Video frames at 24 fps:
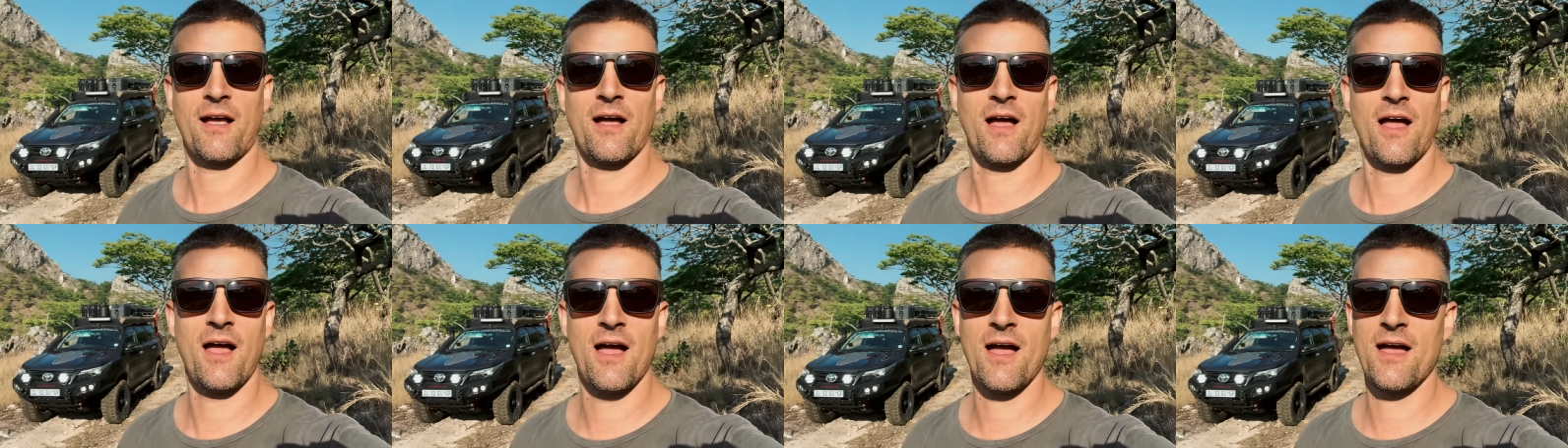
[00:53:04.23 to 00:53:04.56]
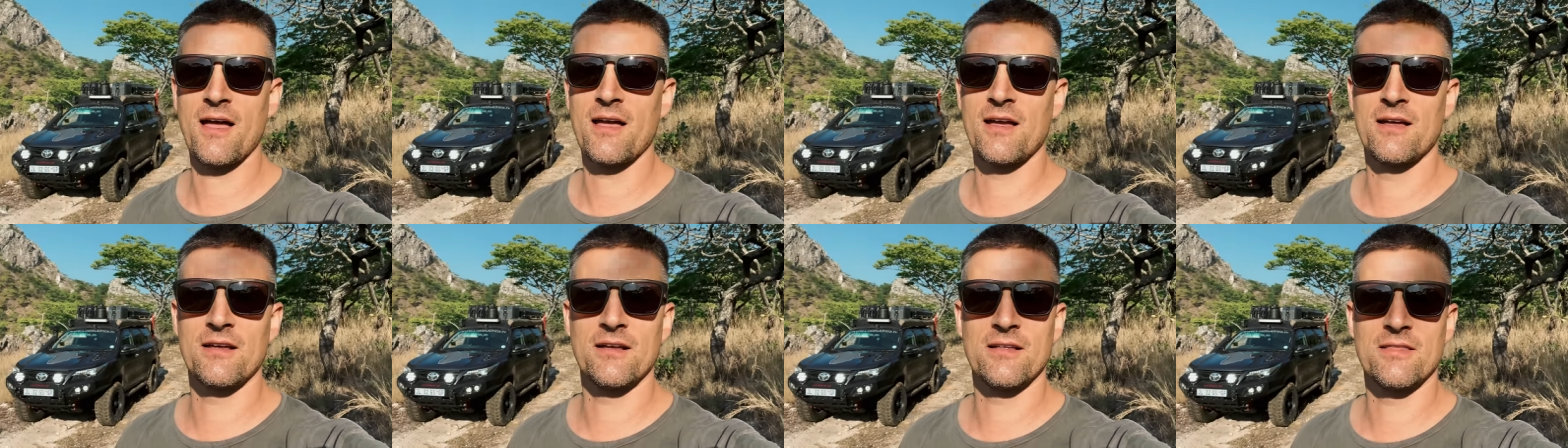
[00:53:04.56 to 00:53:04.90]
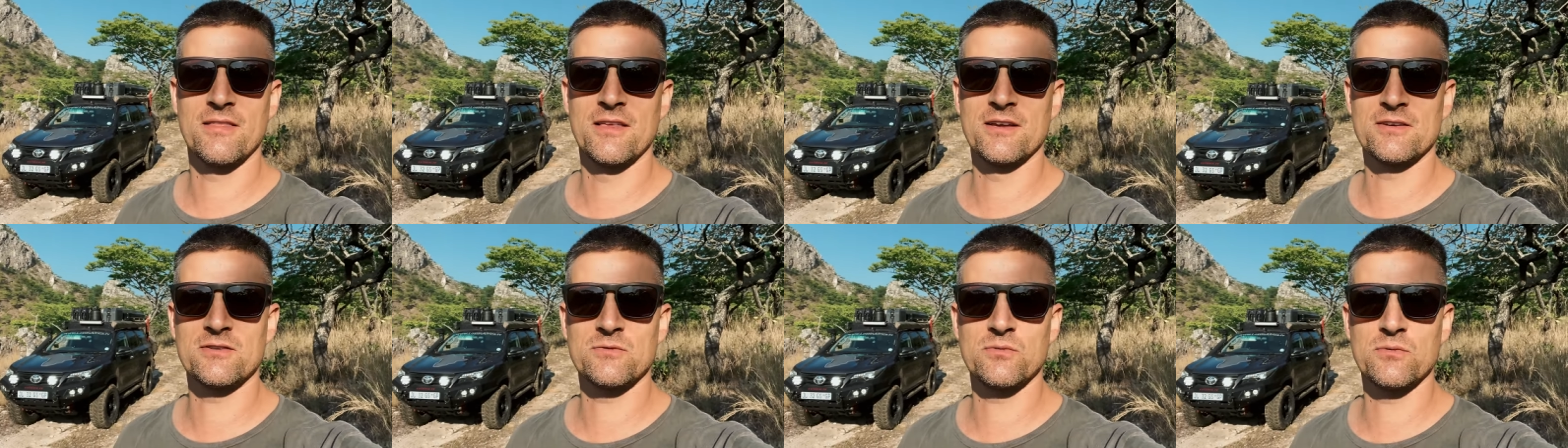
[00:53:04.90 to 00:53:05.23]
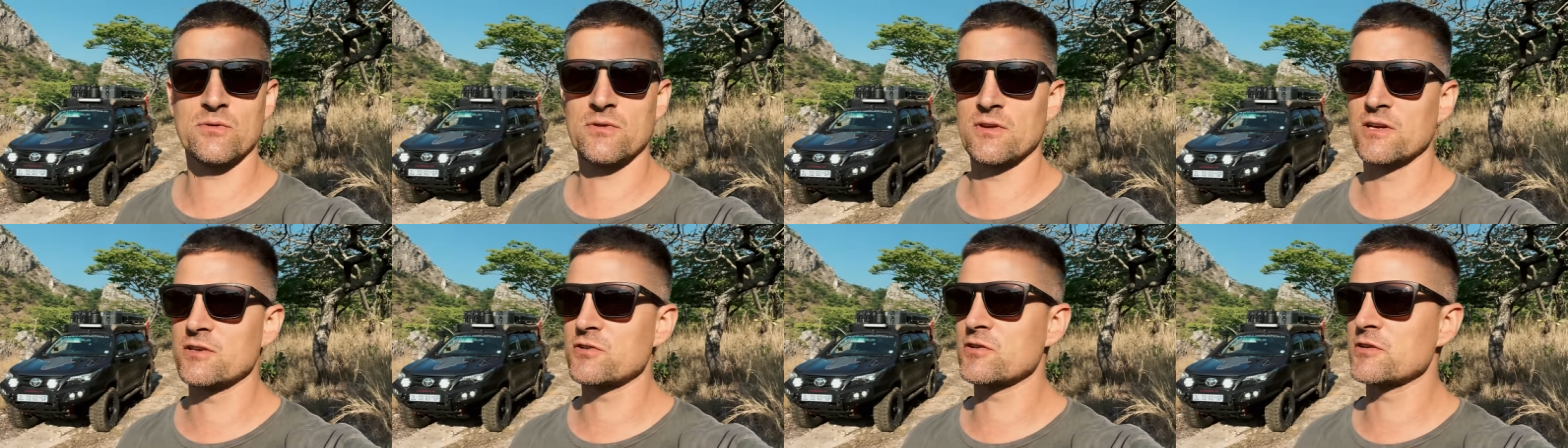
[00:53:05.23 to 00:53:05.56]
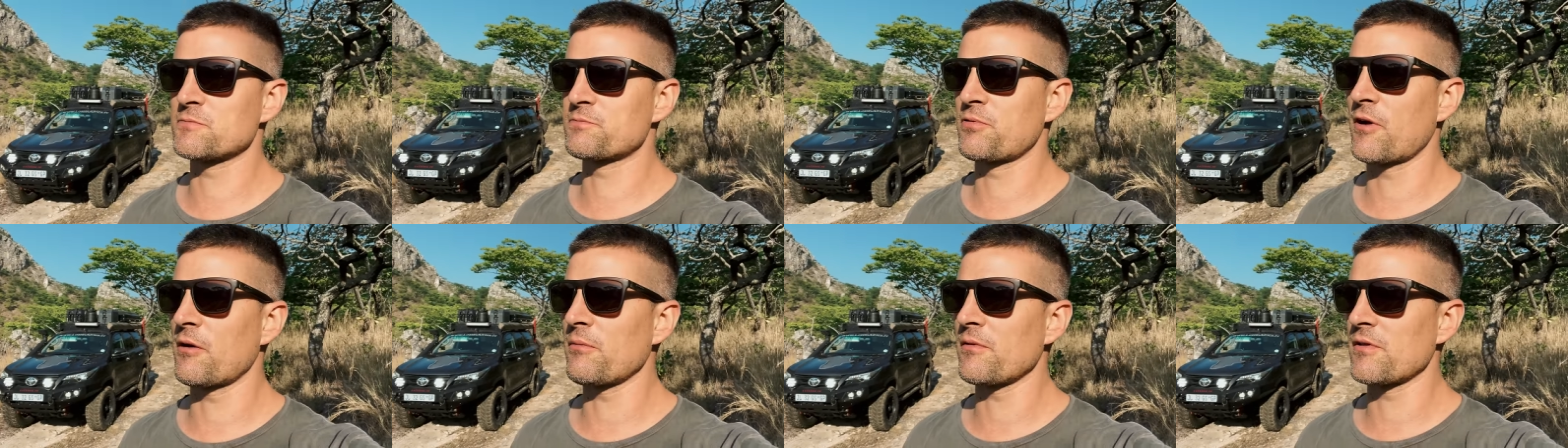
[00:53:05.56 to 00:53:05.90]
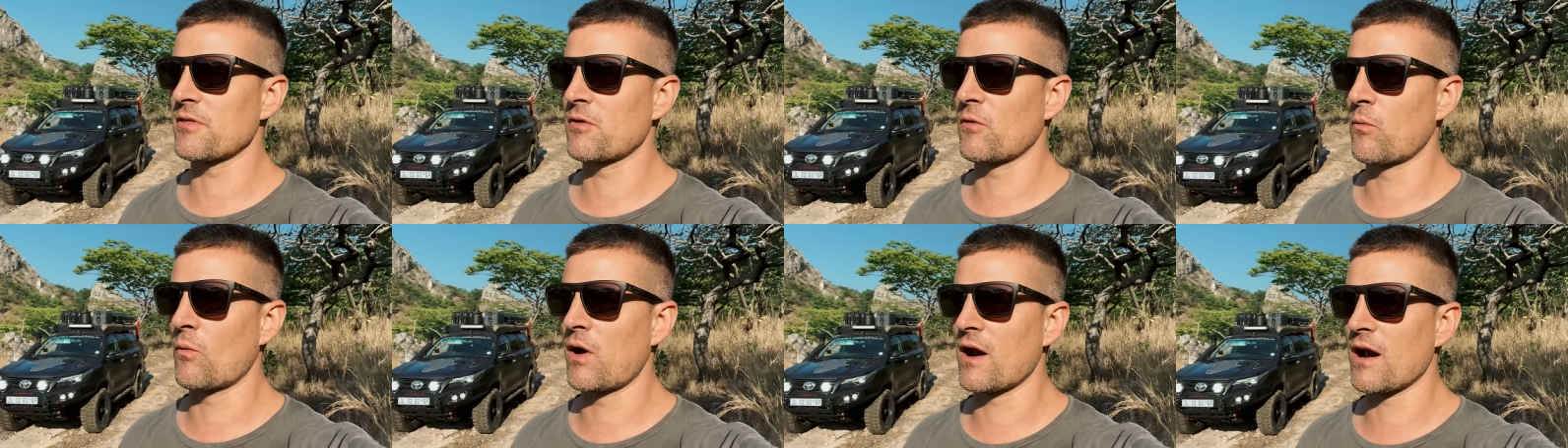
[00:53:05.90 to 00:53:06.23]
I this this was probably
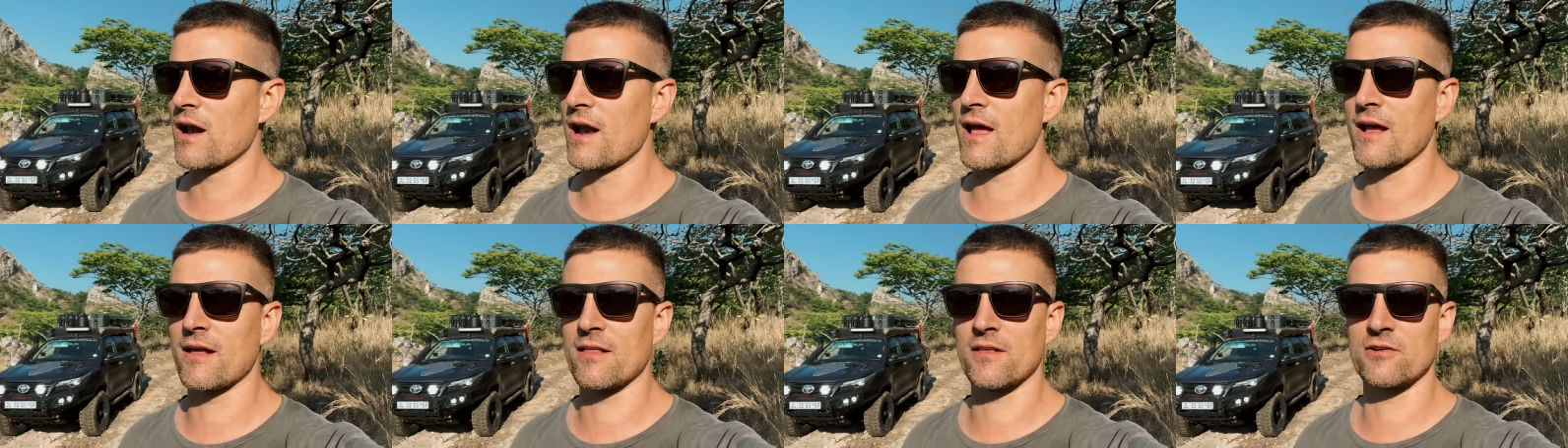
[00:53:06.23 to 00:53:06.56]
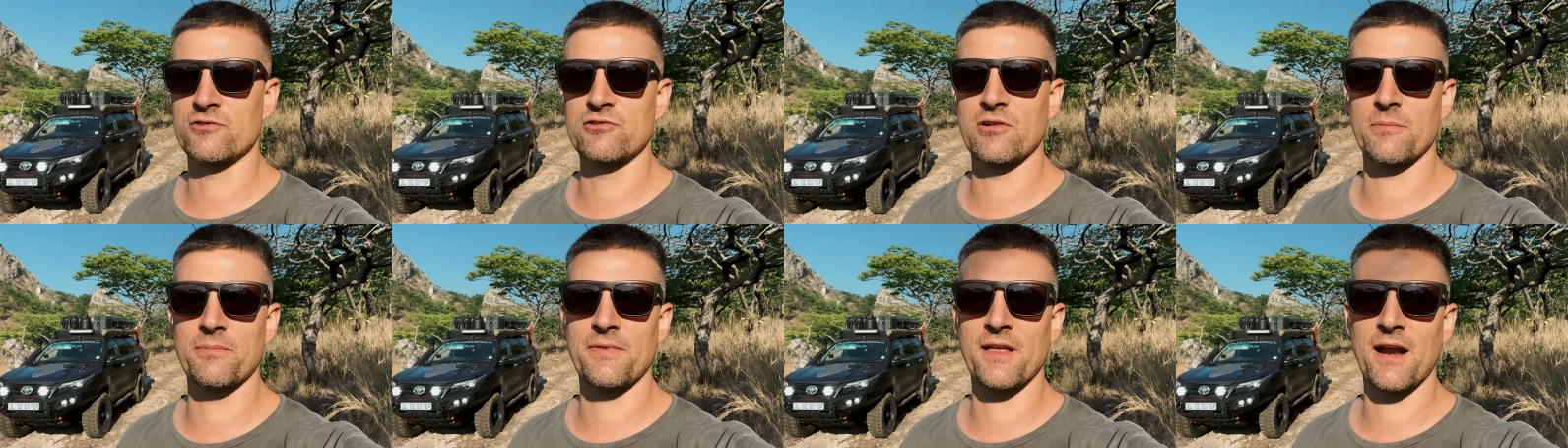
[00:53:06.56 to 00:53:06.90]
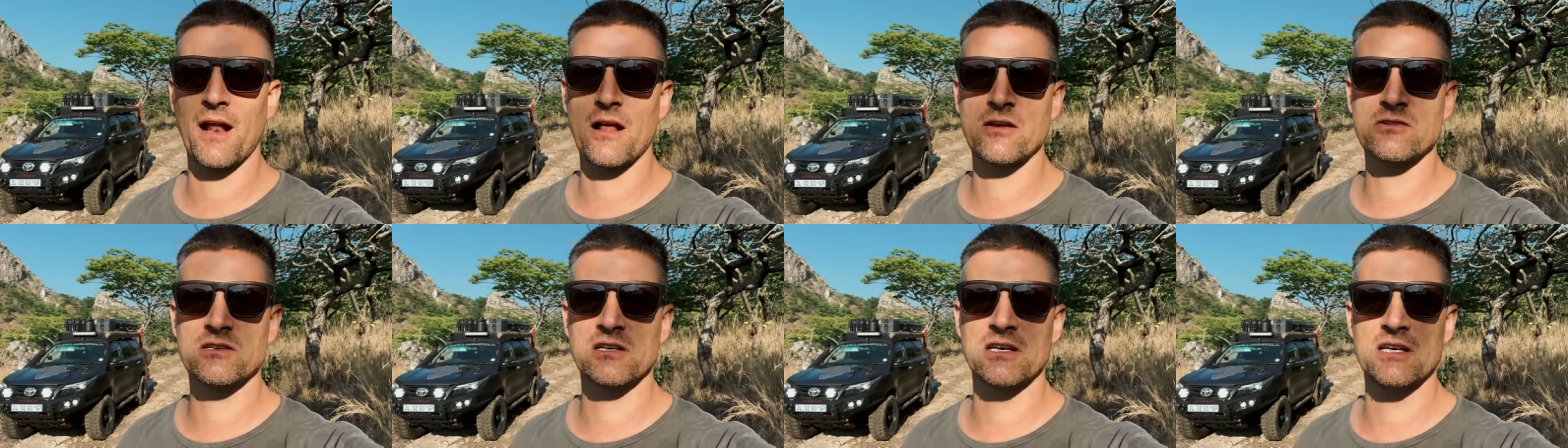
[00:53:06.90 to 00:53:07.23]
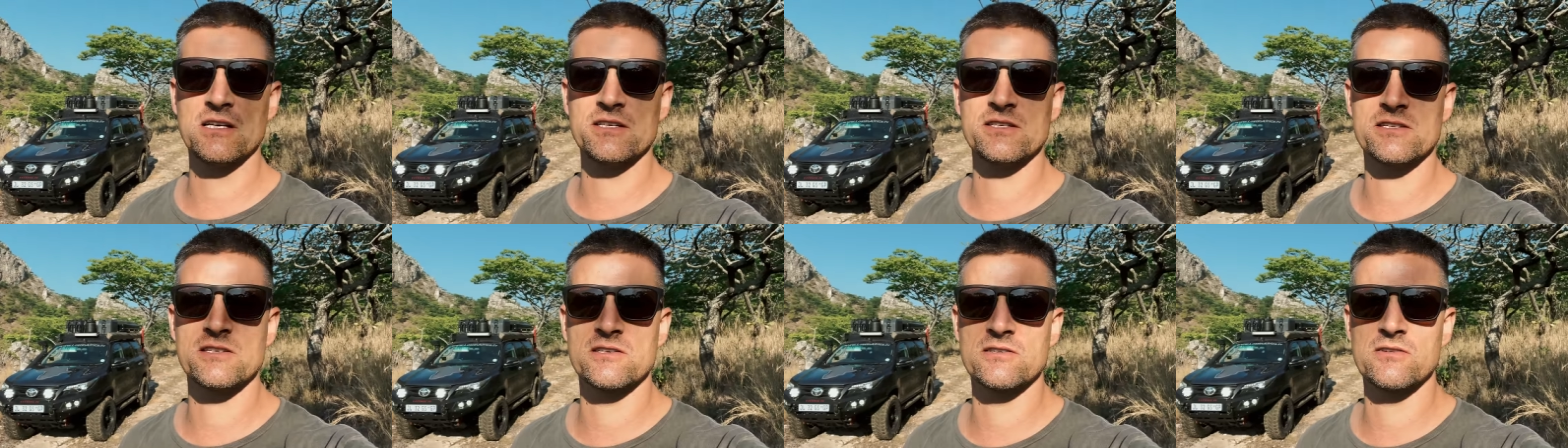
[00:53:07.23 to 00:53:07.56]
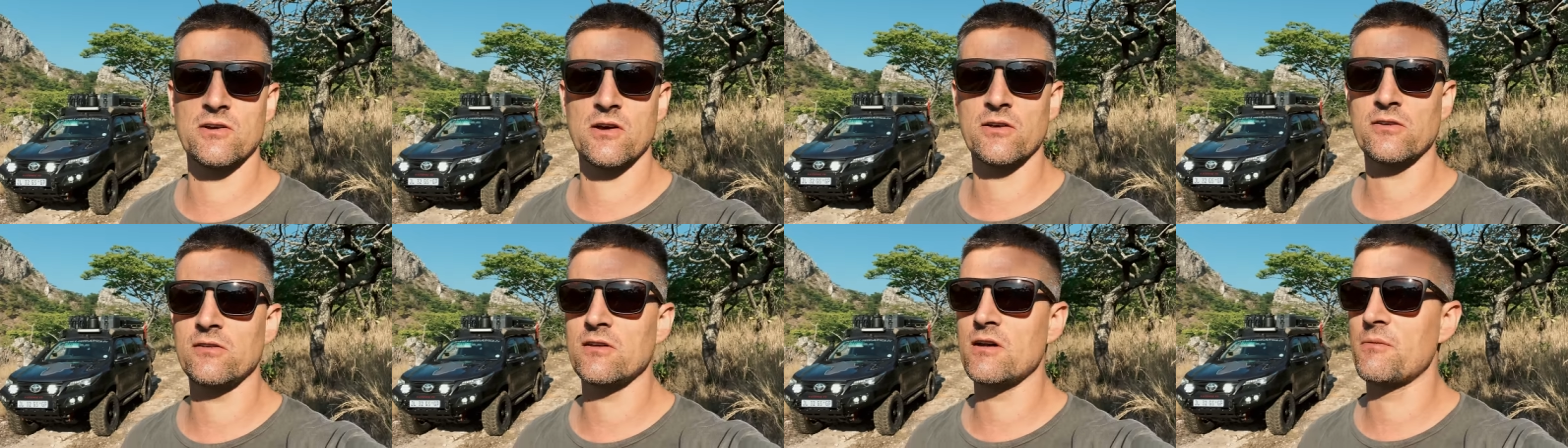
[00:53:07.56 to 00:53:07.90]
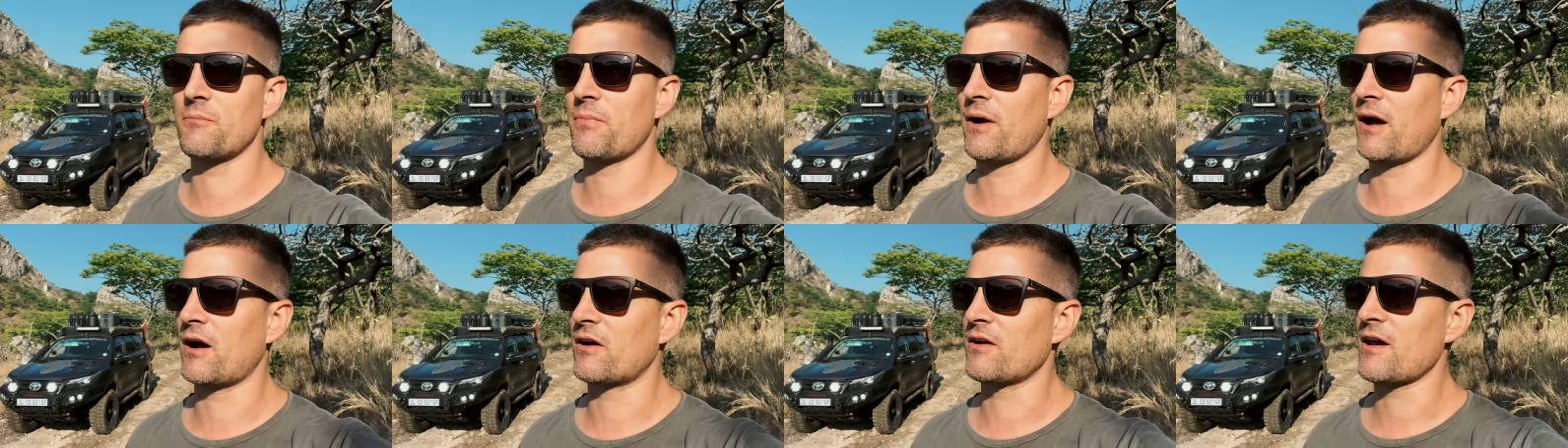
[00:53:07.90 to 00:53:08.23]
the one leg of the trip that I was least certain
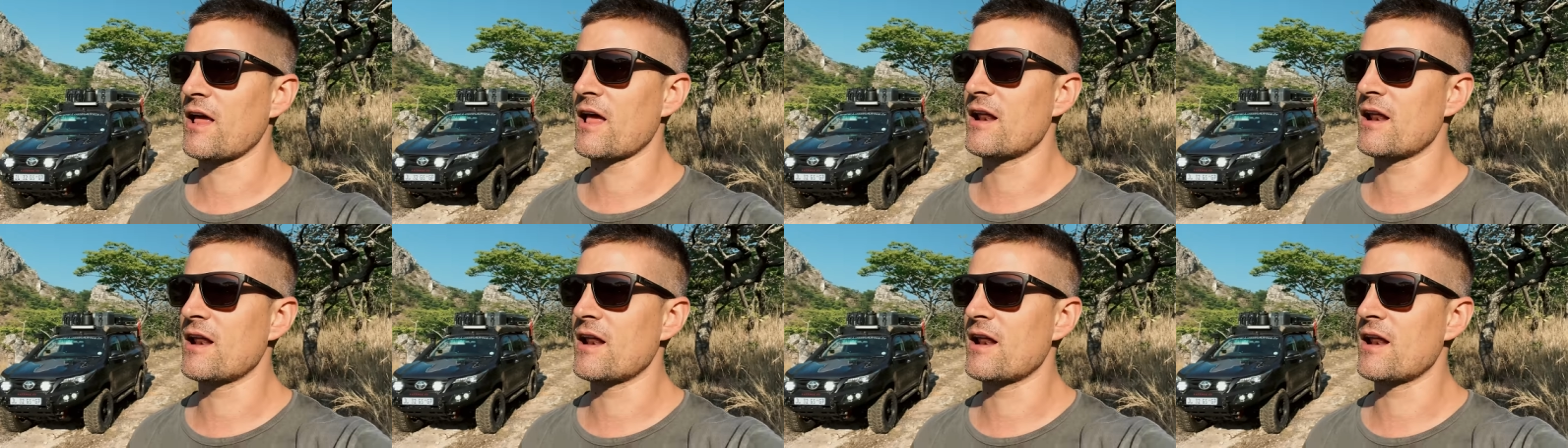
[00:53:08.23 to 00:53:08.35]
about,